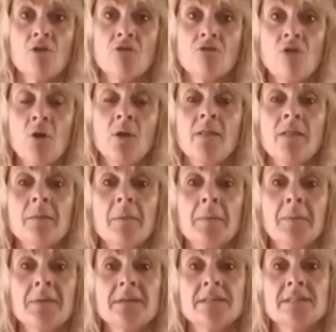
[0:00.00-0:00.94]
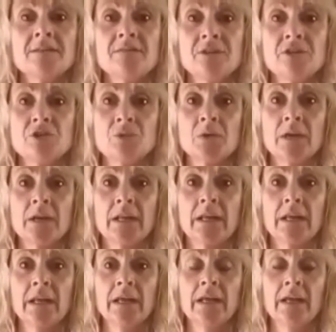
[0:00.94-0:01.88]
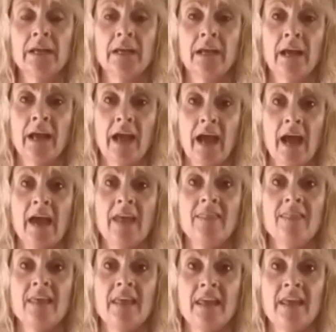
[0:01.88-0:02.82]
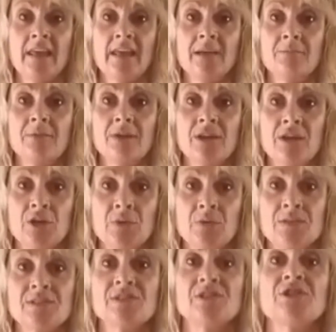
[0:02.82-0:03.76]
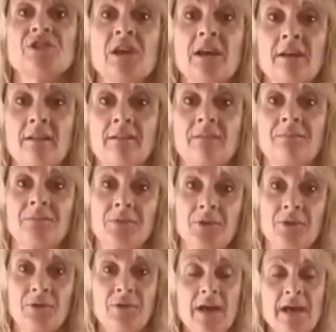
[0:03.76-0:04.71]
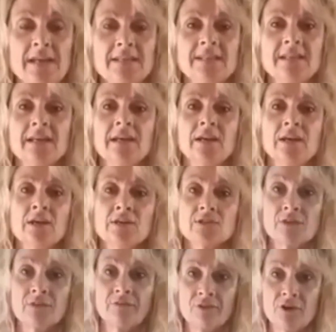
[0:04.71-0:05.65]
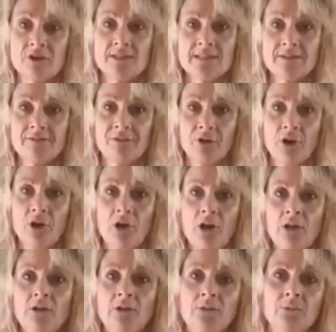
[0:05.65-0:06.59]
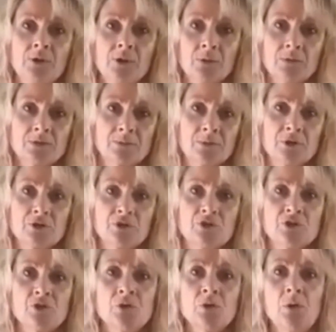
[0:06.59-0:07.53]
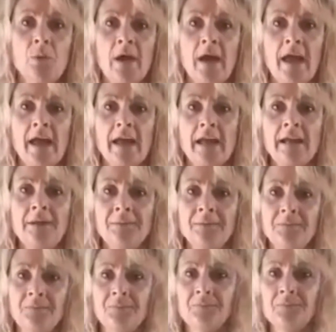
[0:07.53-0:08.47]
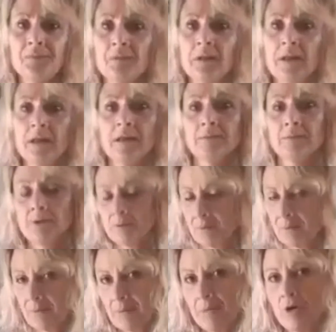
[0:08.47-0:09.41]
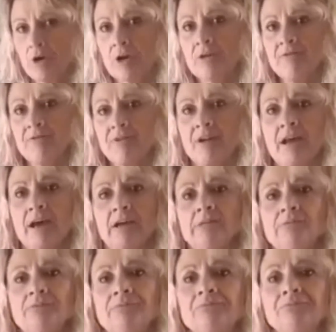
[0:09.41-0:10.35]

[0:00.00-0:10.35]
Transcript: roll them up individually, and they can be used to juggle, all right? So first of all, you're going to put two away. I'm in my pocket for now